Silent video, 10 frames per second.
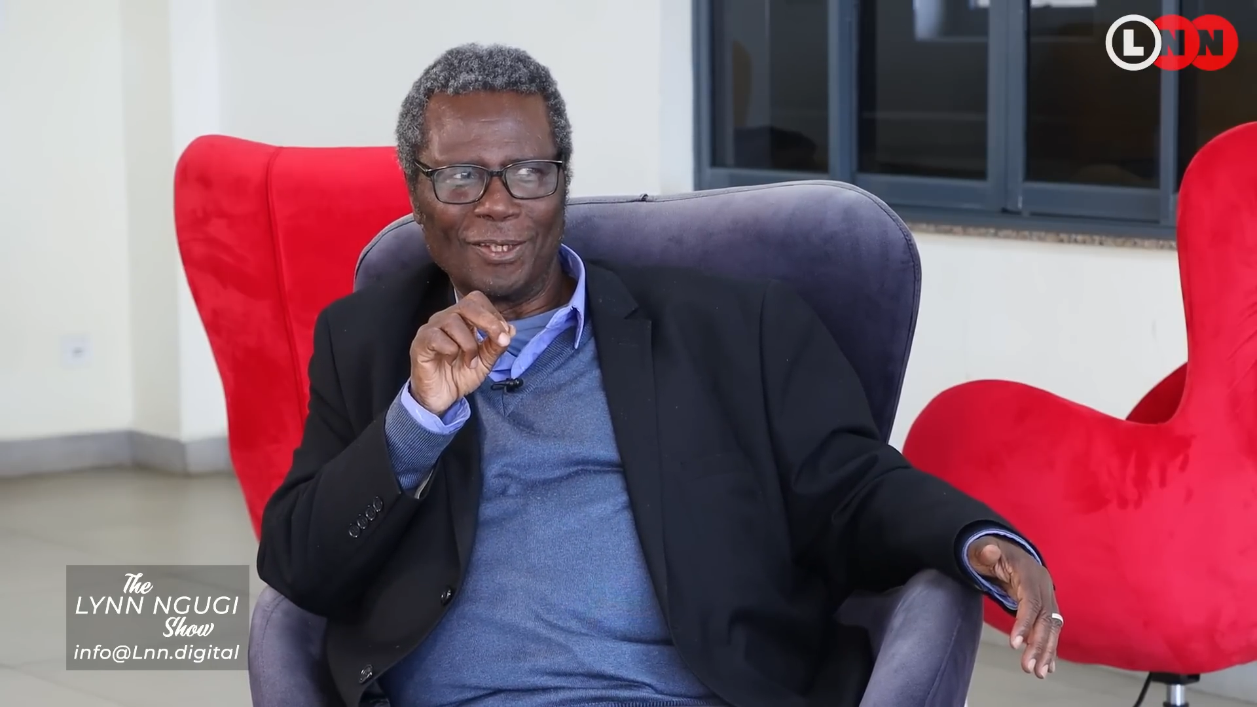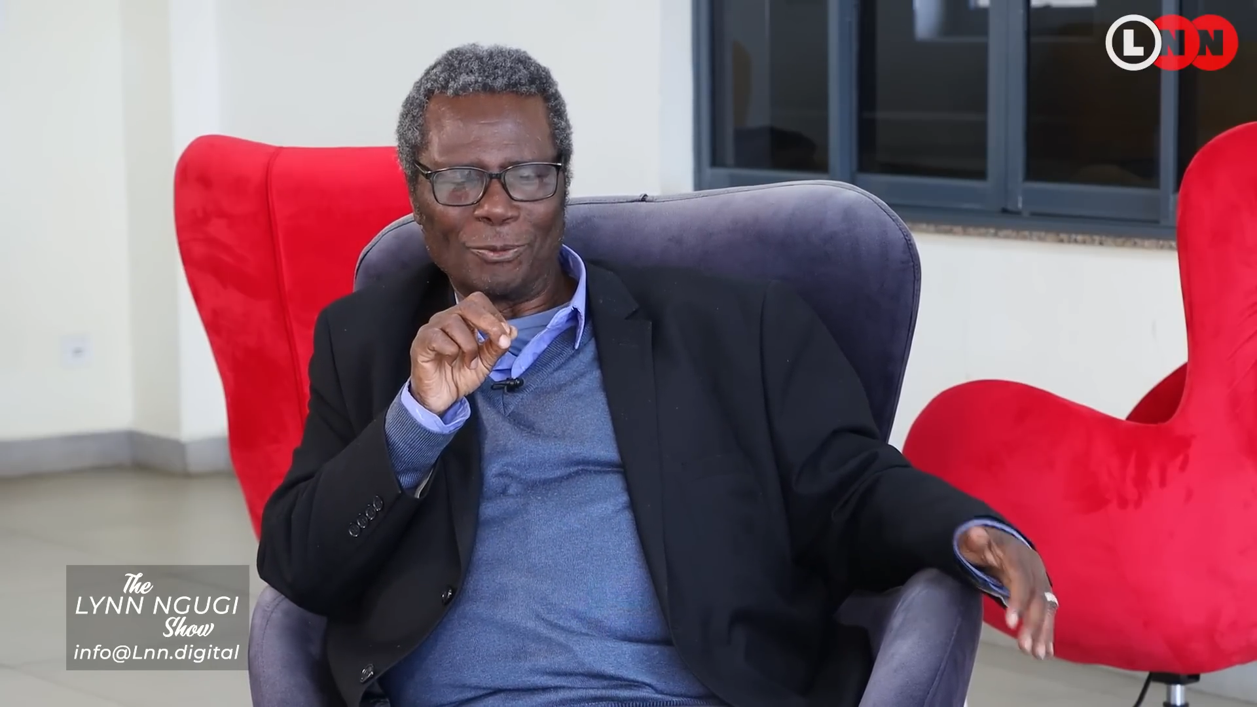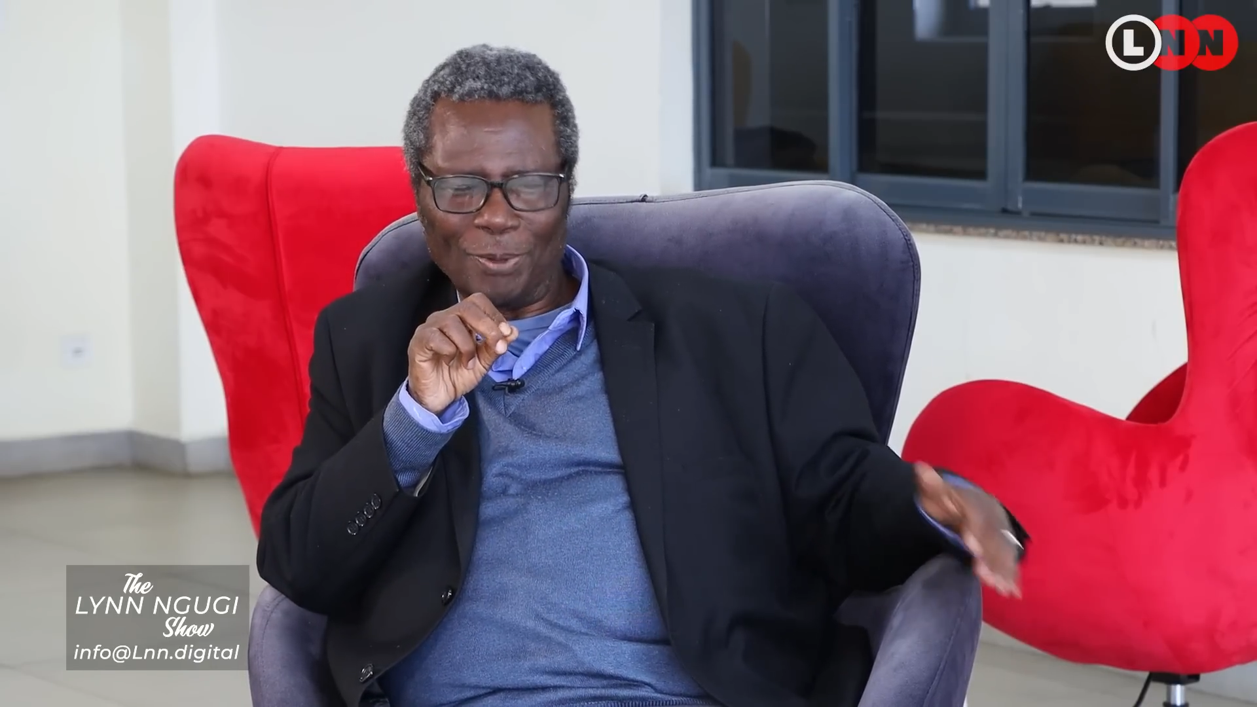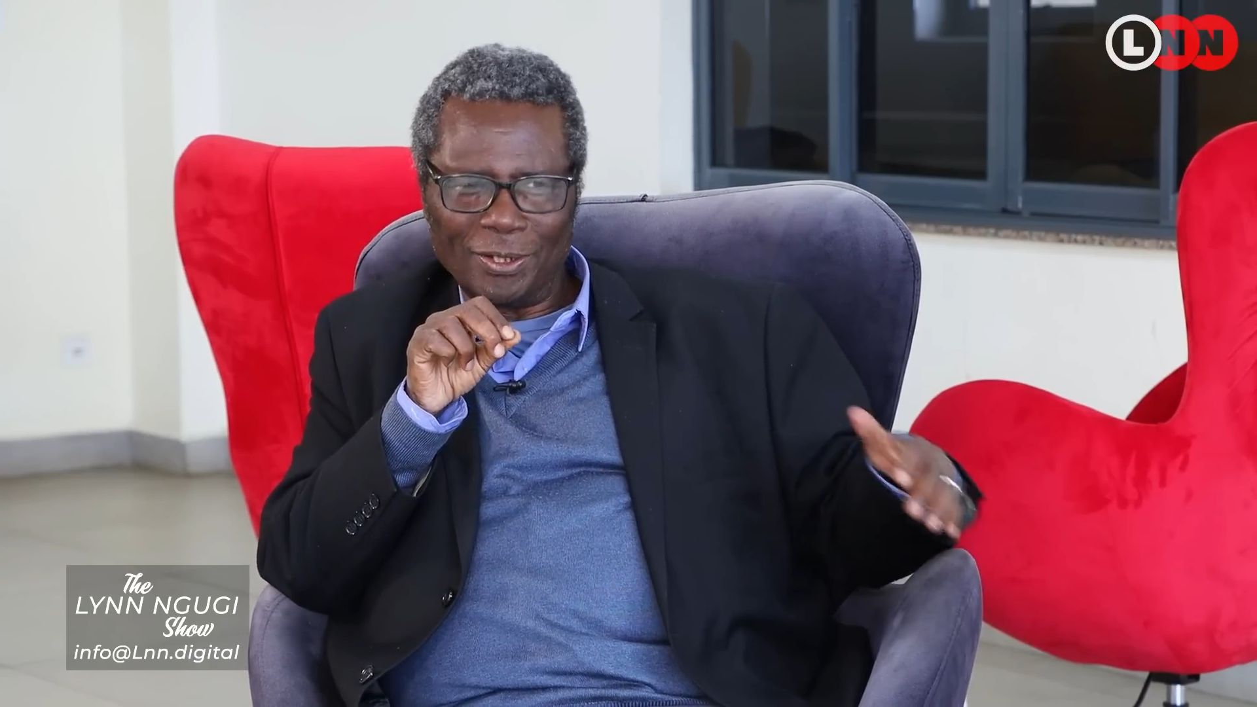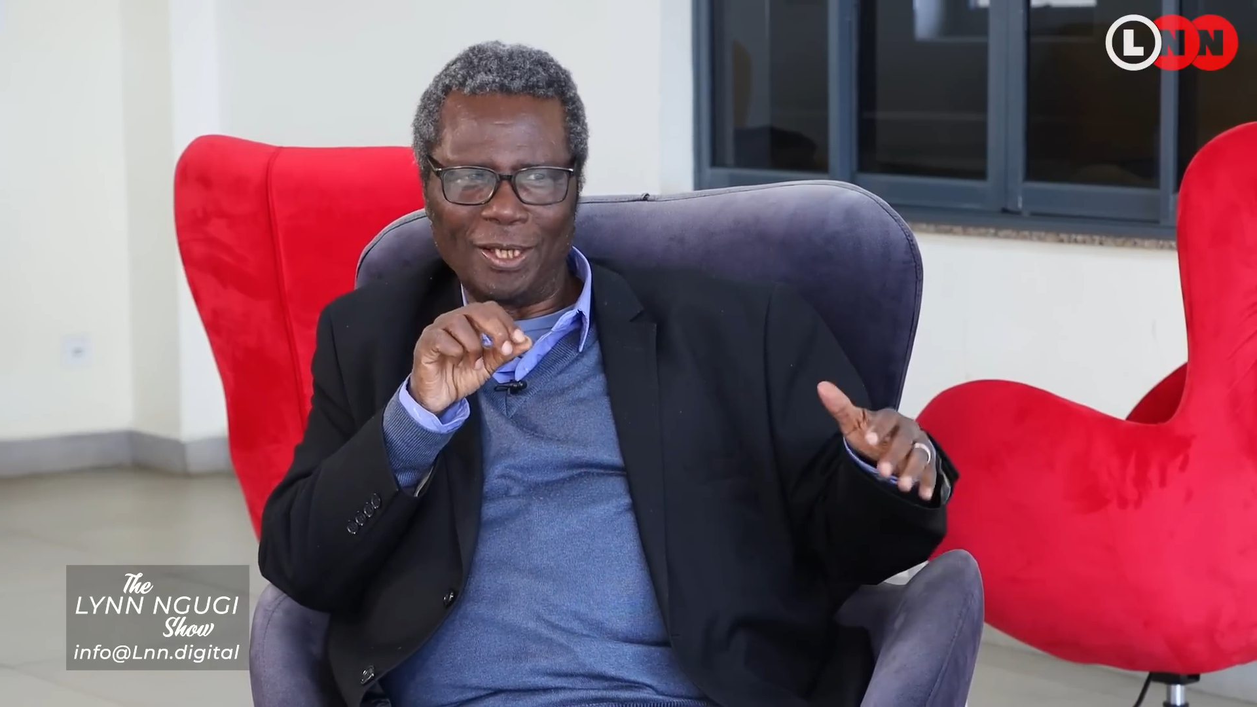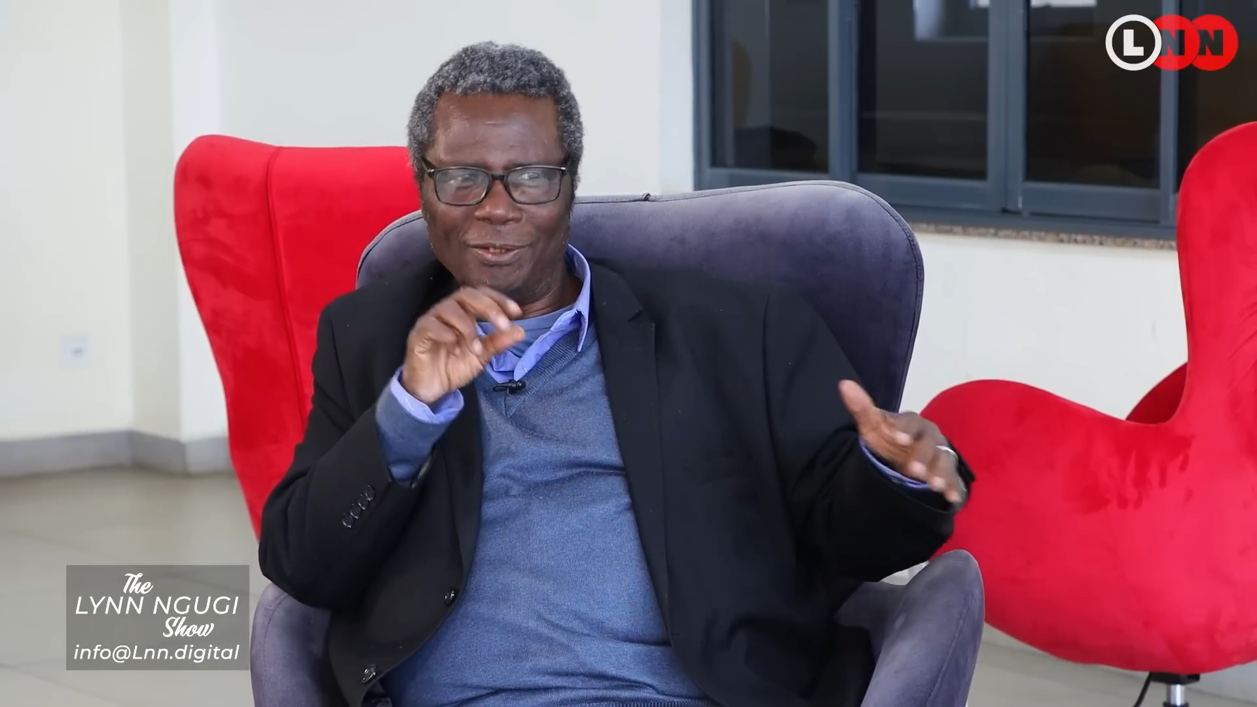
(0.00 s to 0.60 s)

Especially